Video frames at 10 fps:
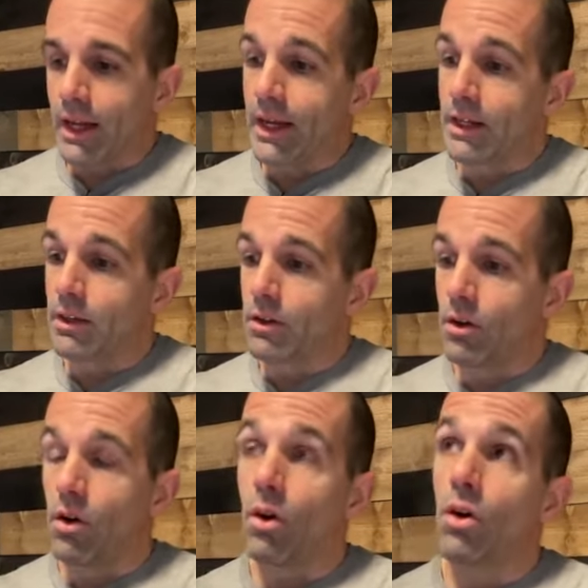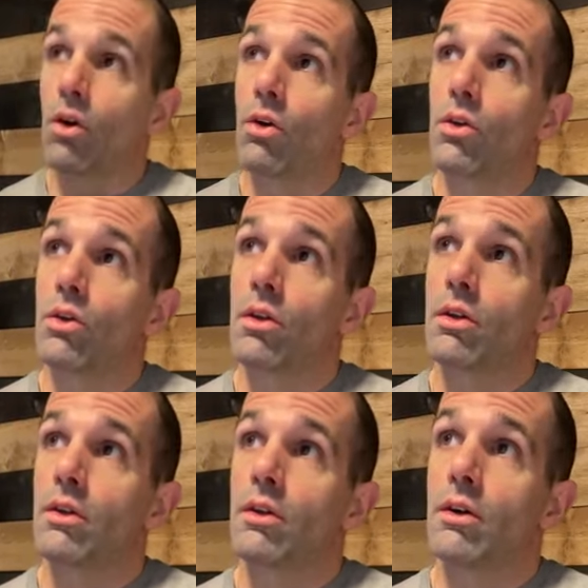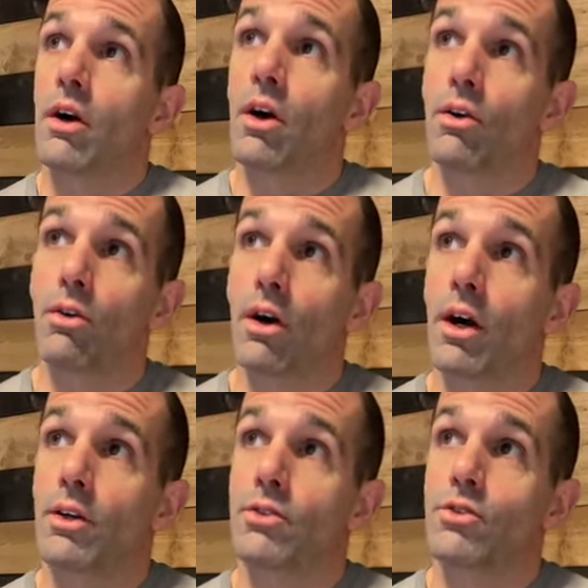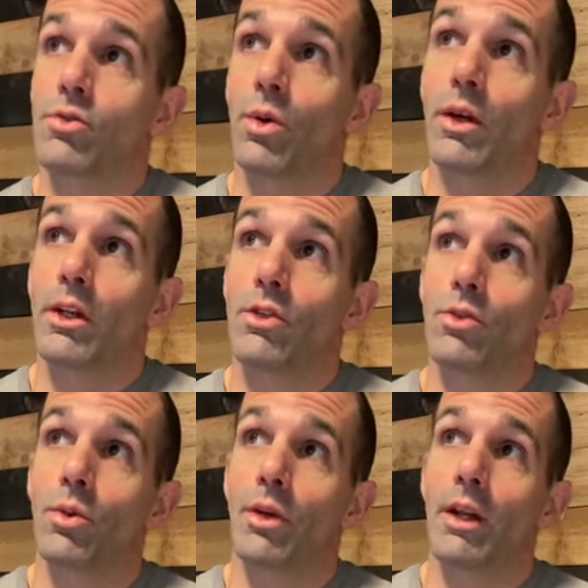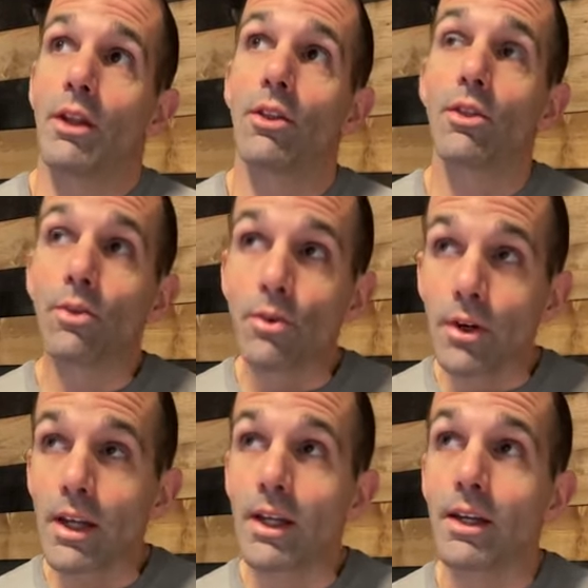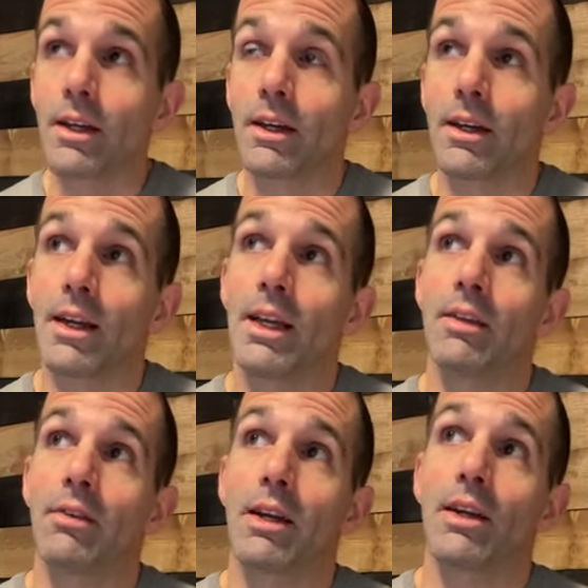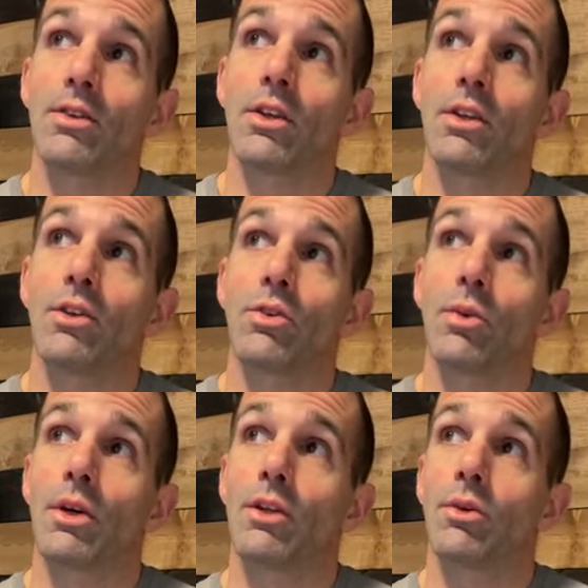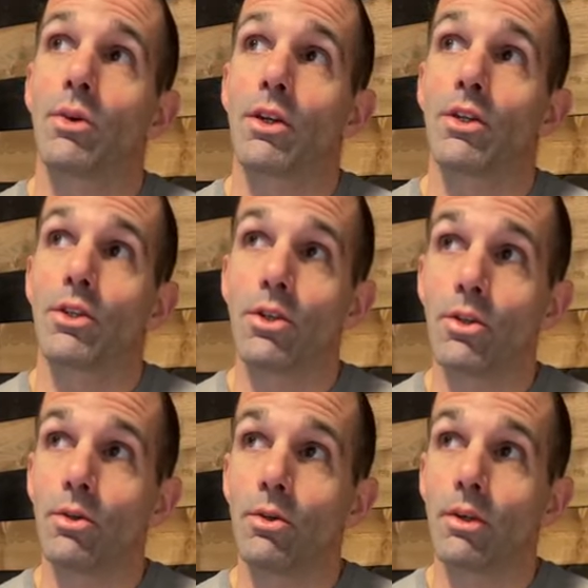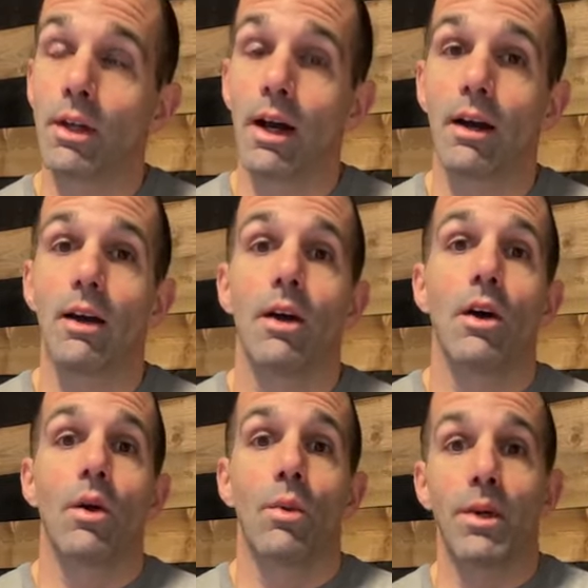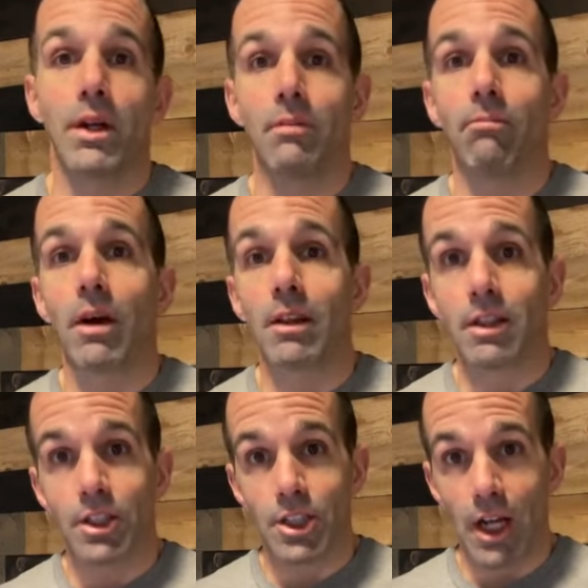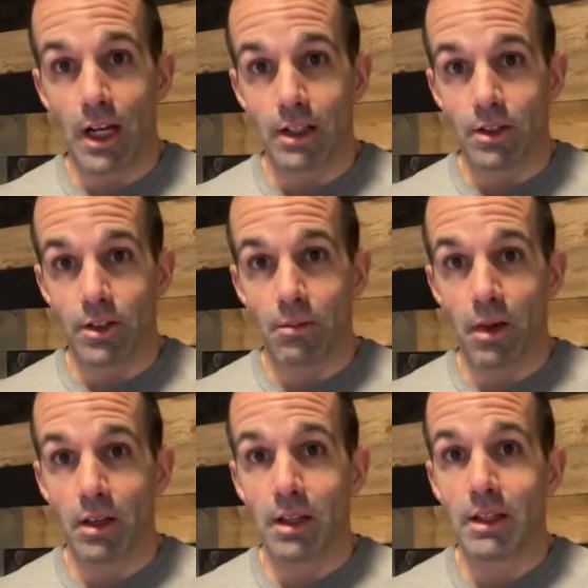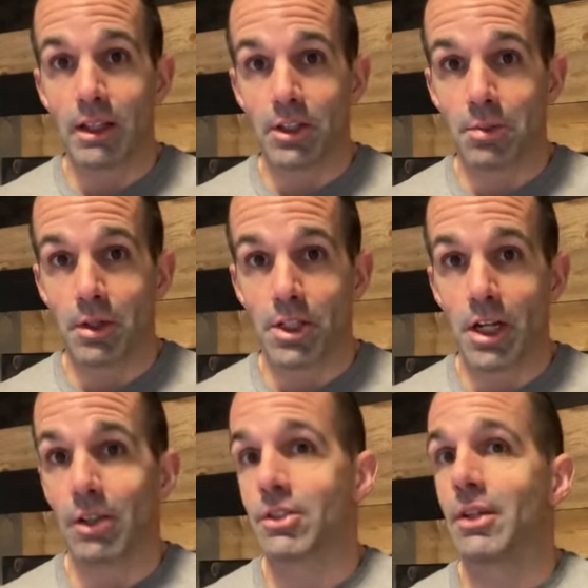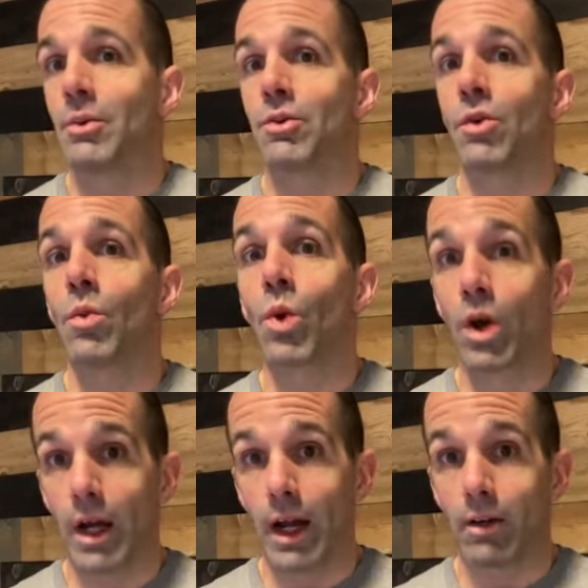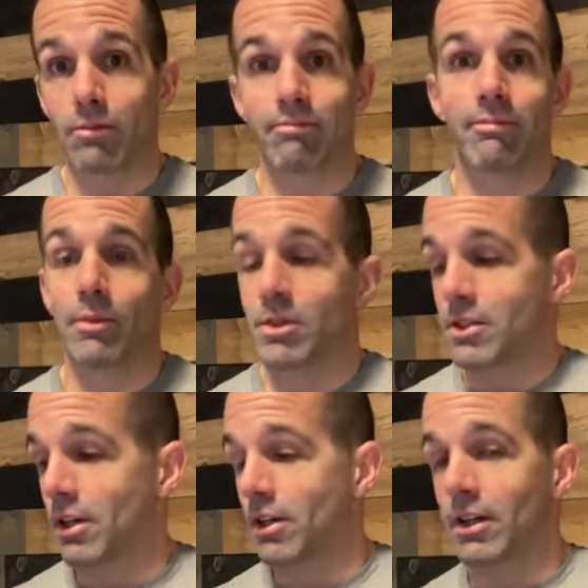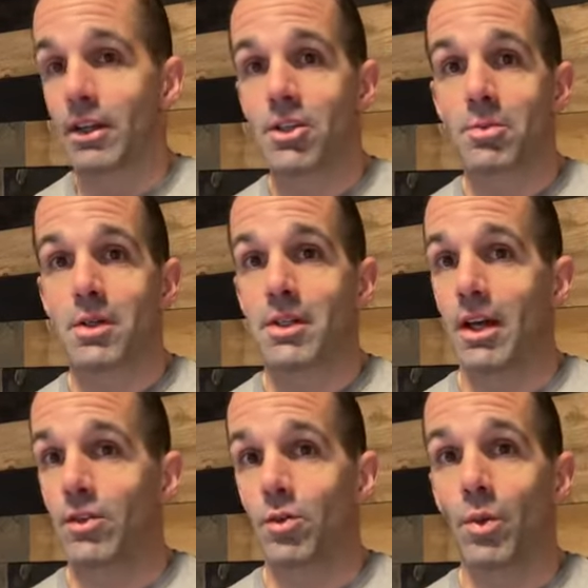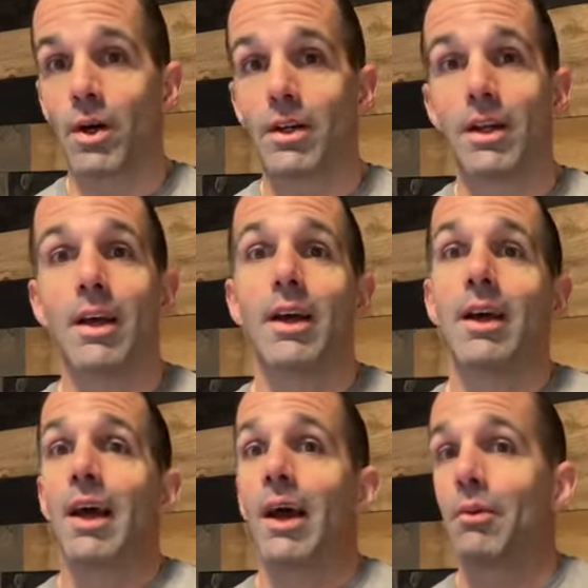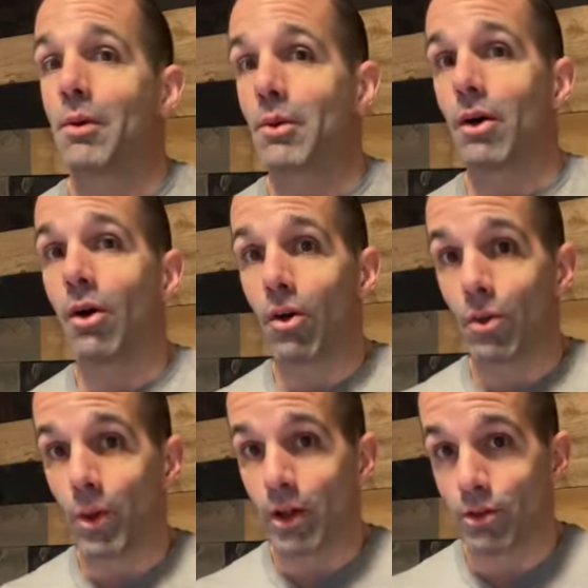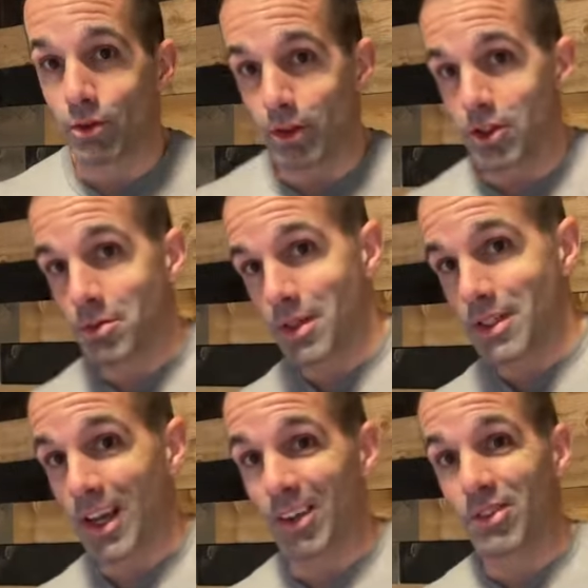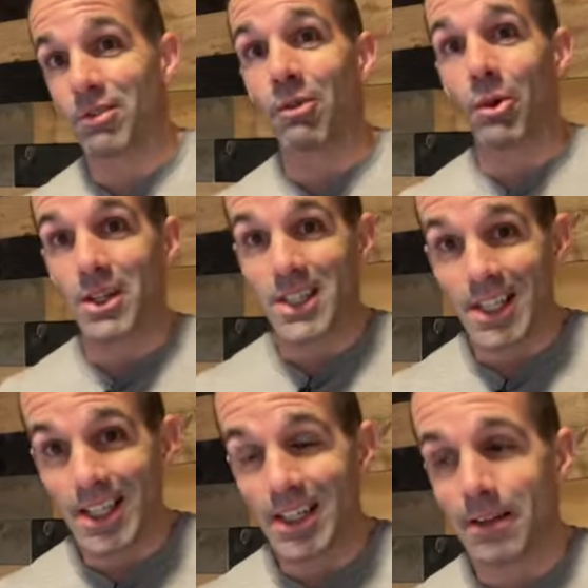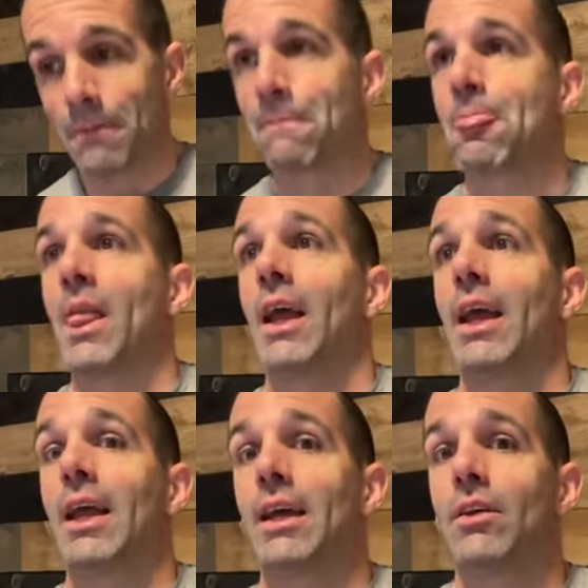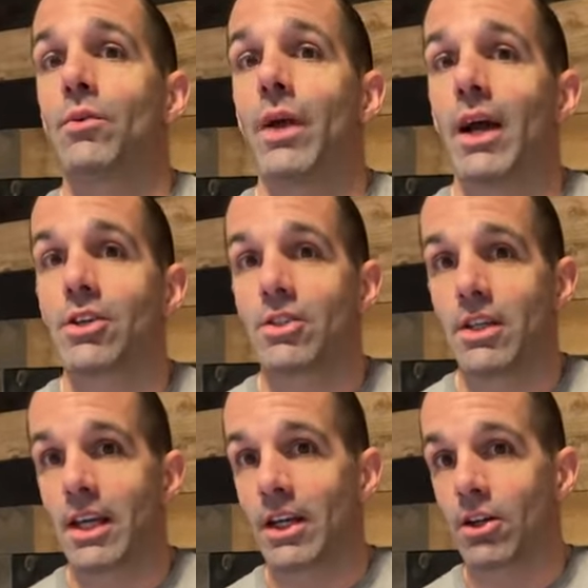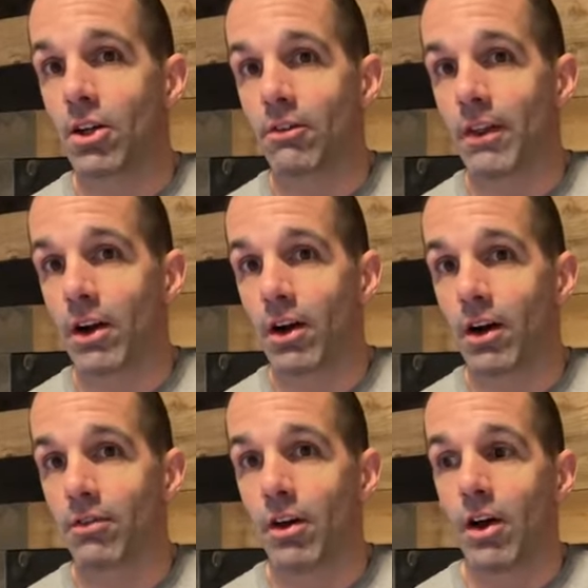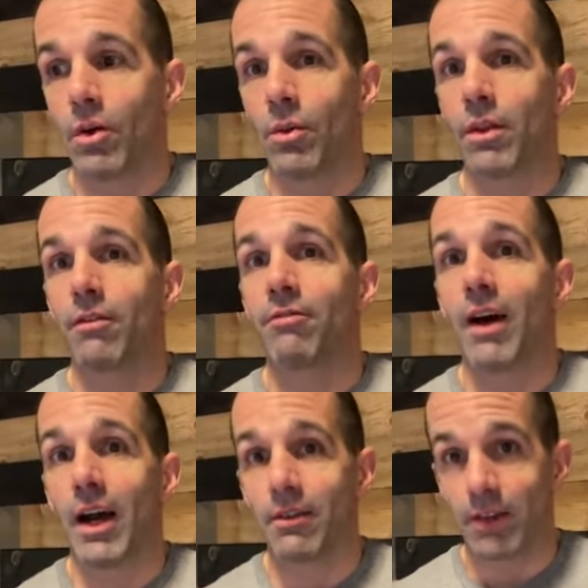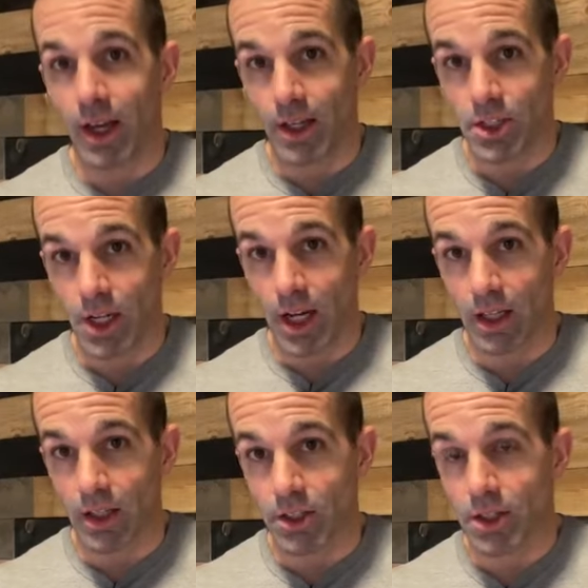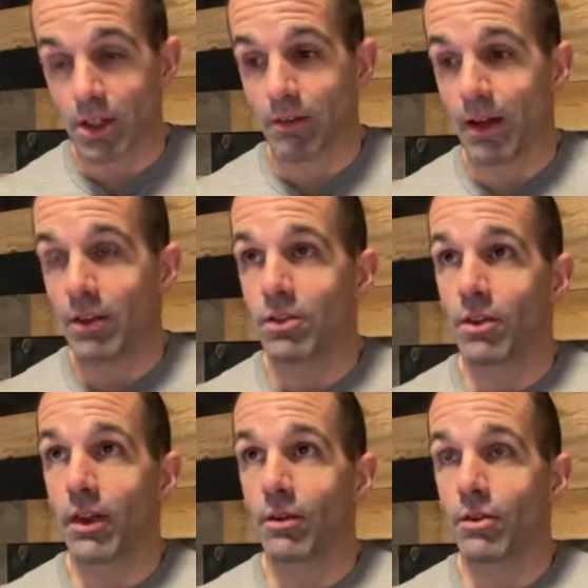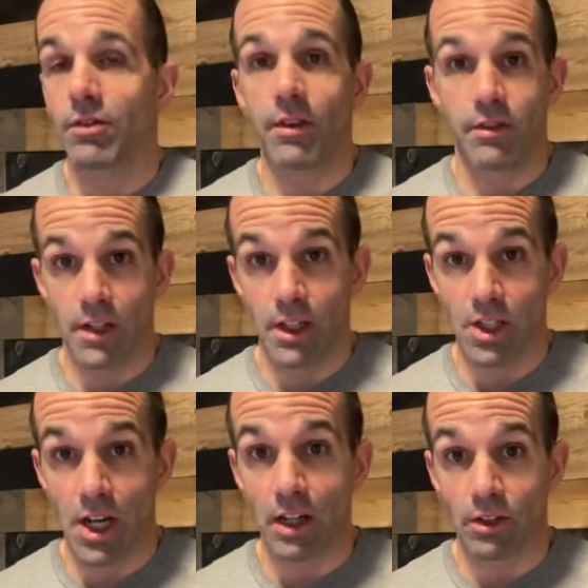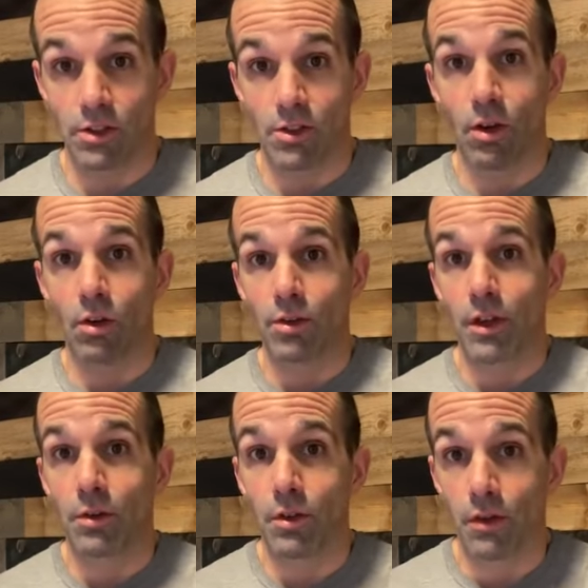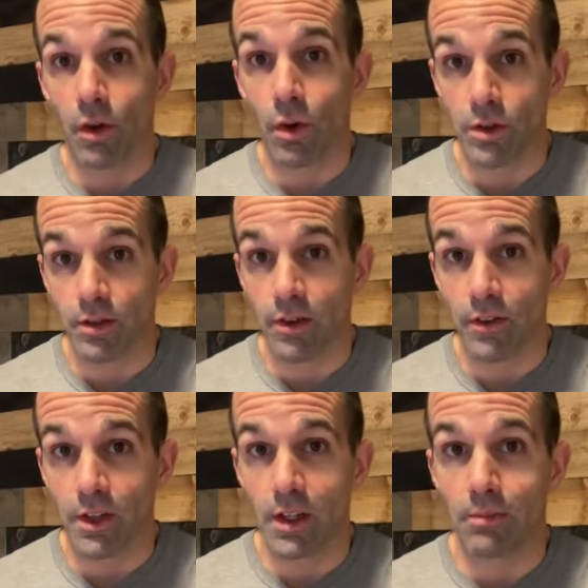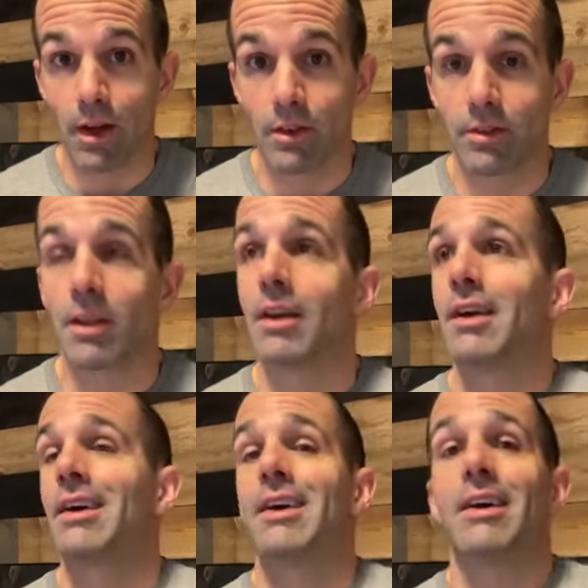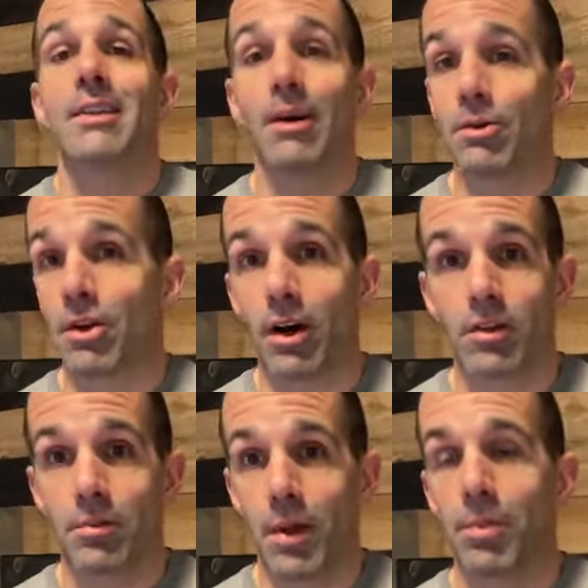And all across 2023, and even I guess into 2022, yeah, we did a monthly challenge, a monthly Linchpin challenge, and it was a workout. We started Linchpin Test 1, and we went all the way through Linchpin Test 14, and we actually kicked all of that off with a 5K challenge, and so that was 15 challenges total. So that was over the course of 15 months. That was awesome.